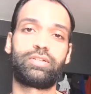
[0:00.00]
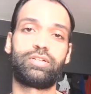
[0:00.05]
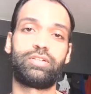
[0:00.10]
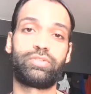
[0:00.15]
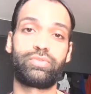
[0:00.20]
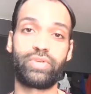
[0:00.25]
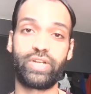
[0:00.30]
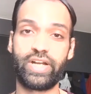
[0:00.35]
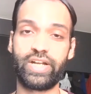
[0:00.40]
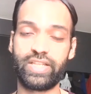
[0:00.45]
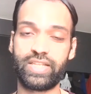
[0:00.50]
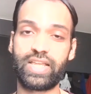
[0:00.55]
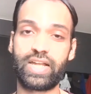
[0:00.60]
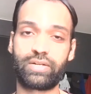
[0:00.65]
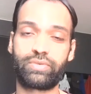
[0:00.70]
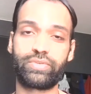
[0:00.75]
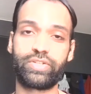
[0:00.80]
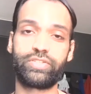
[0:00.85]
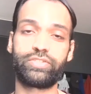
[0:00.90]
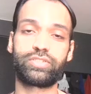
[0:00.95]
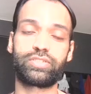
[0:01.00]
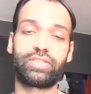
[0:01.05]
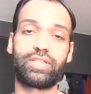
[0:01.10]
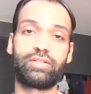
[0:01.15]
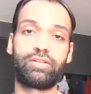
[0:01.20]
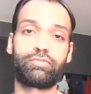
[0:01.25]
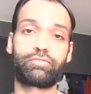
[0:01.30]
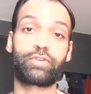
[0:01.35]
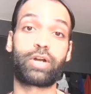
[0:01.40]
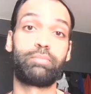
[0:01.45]
trade in that region
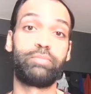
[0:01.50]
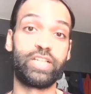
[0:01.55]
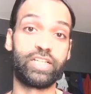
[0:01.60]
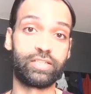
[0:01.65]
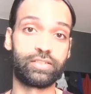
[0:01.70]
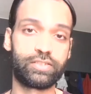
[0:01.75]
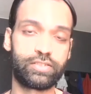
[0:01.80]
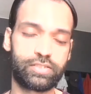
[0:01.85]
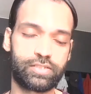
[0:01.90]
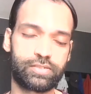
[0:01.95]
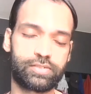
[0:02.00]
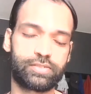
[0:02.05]
from England.